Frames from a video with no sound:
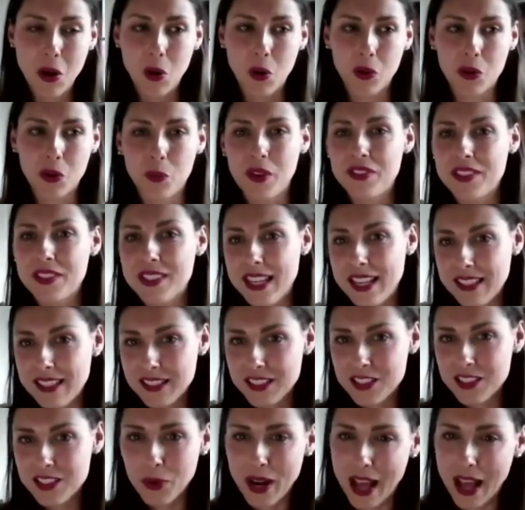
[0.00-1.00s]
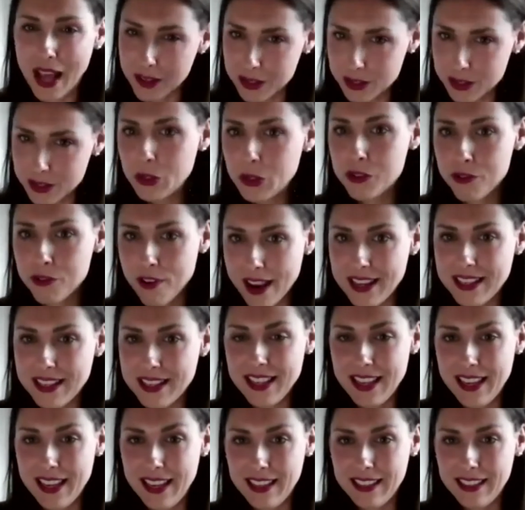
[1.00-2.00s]
or that we've seen someone else look great
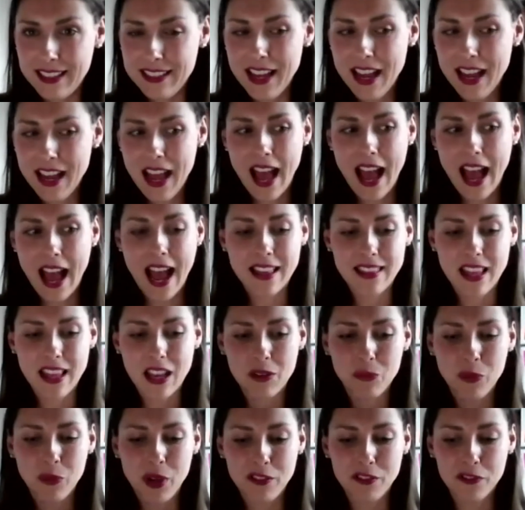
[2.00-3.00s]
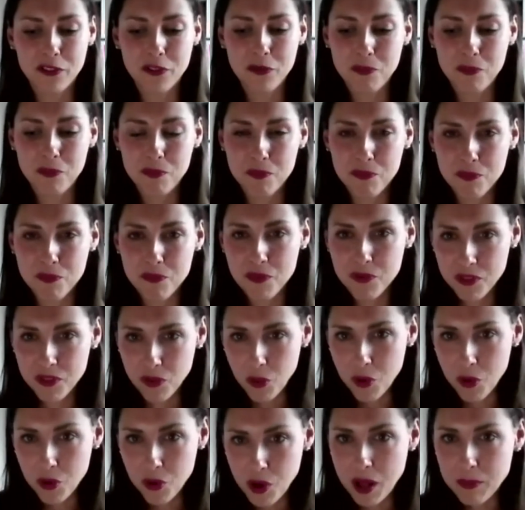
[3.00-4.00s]
in, and then we've
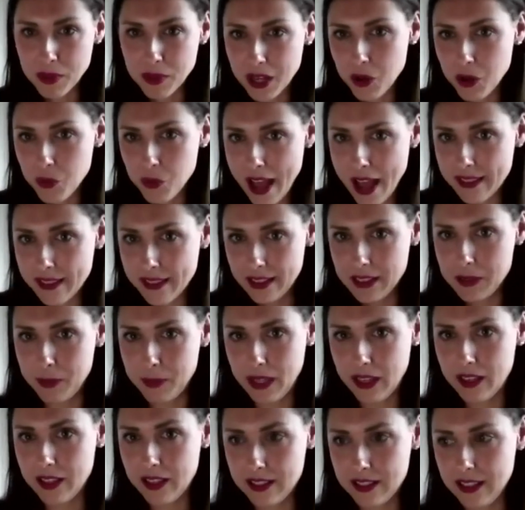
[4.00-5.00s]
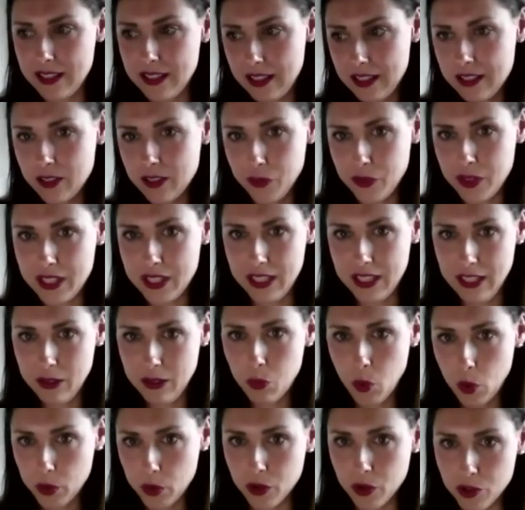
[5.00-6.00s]
thought, I'm going to wear this because this is obviously
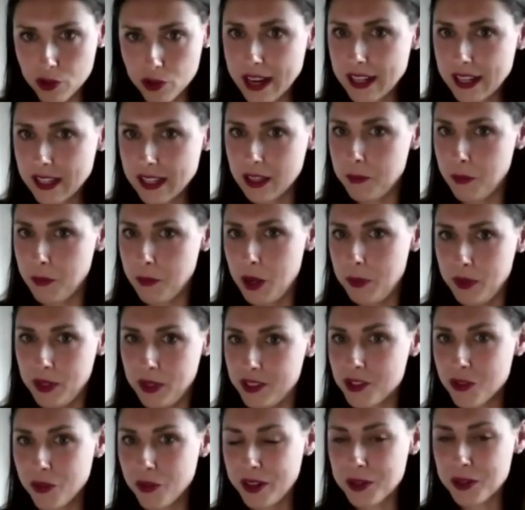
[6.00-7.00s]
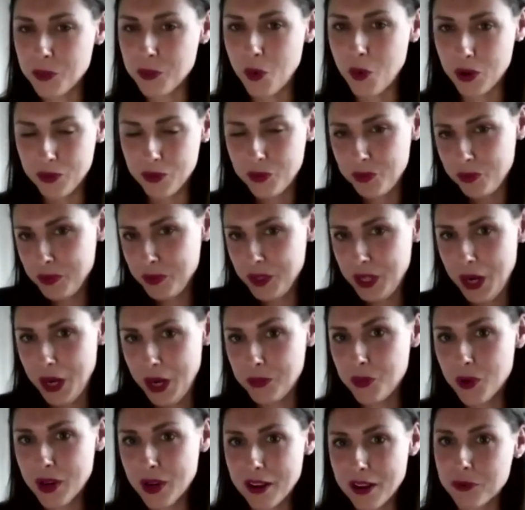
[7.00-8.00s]
what's on trend at the moment, or it's what
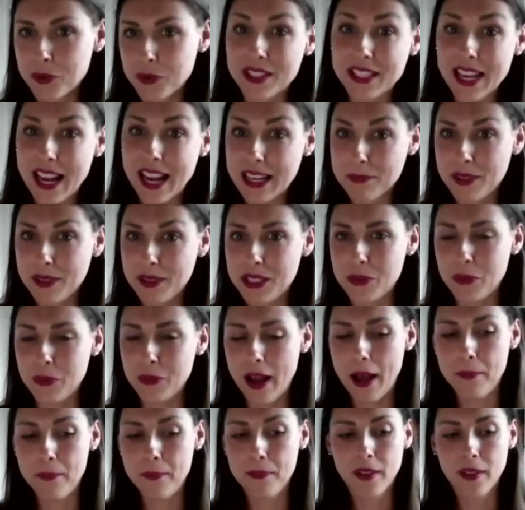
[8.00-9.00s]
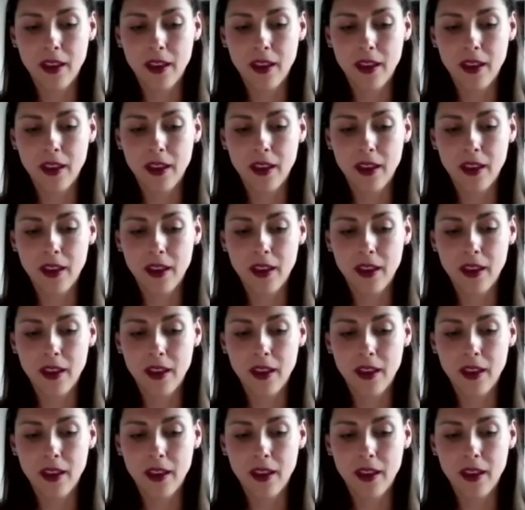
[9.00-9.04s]
everyone's telling me to wear.